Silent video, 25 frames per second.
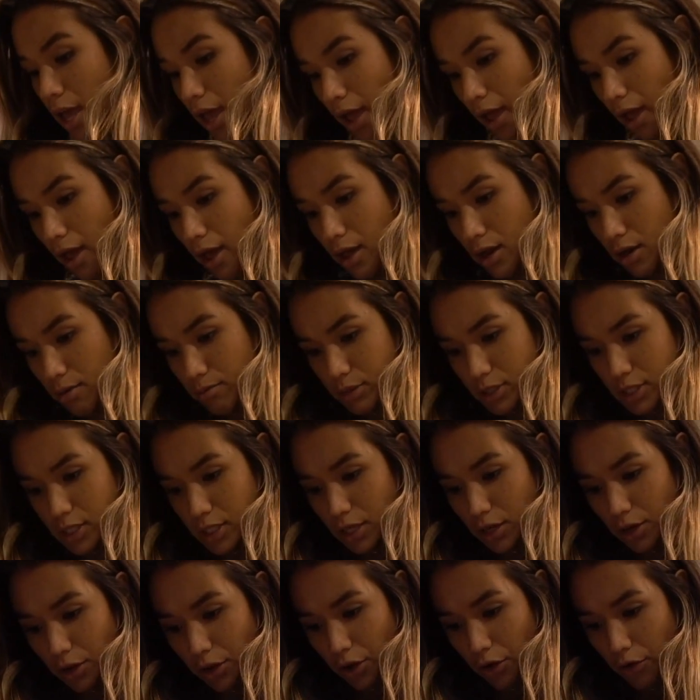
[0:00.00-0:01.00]
and I'm just
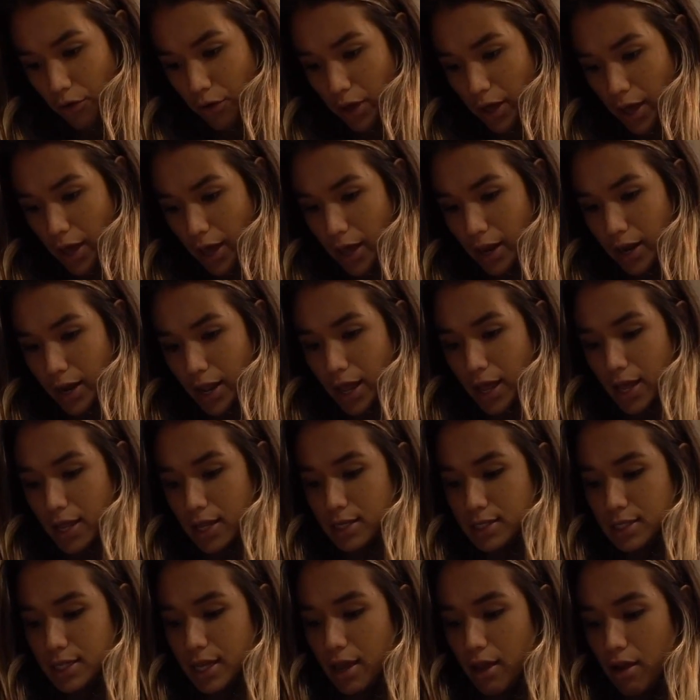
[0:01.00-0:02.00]
gonna go ahead
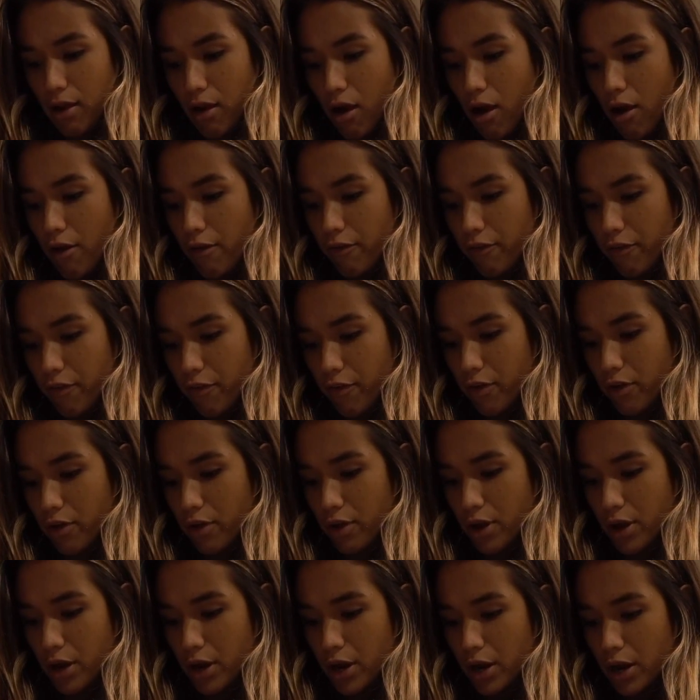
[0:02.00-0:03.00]
and take off
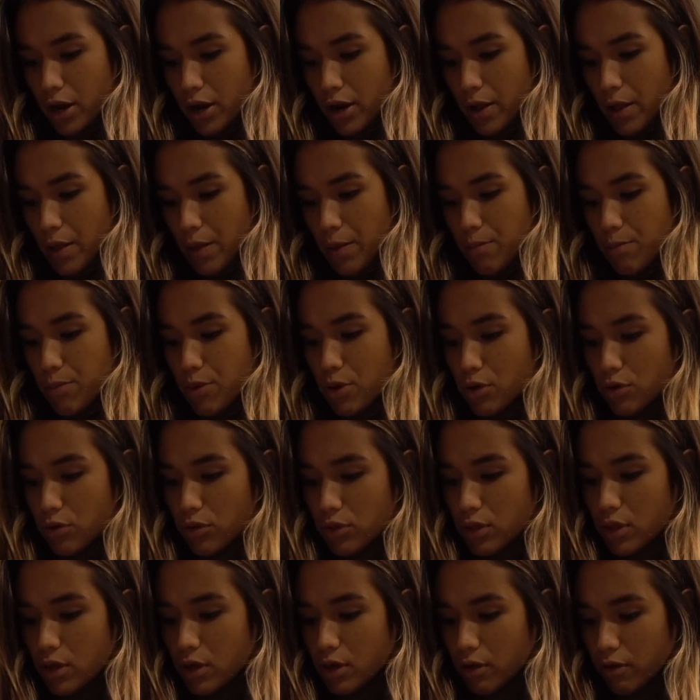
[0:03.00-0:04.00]

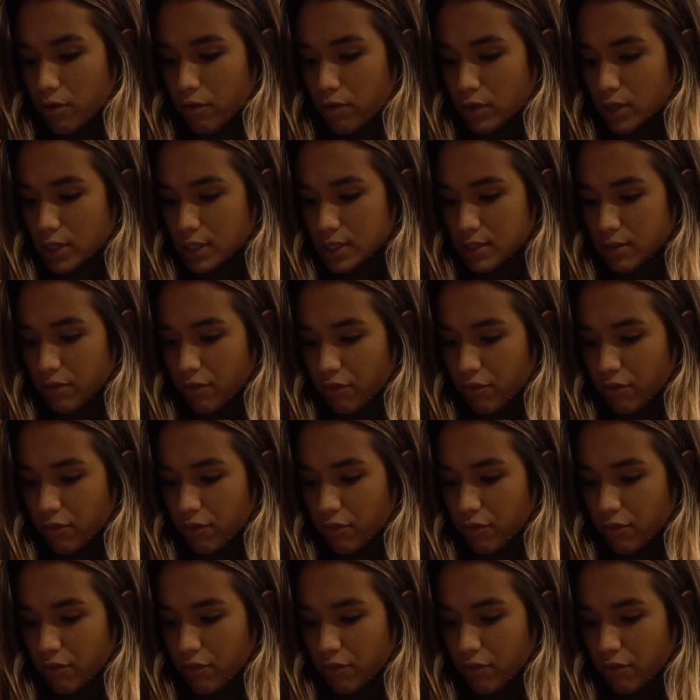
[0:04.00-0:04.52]
both of these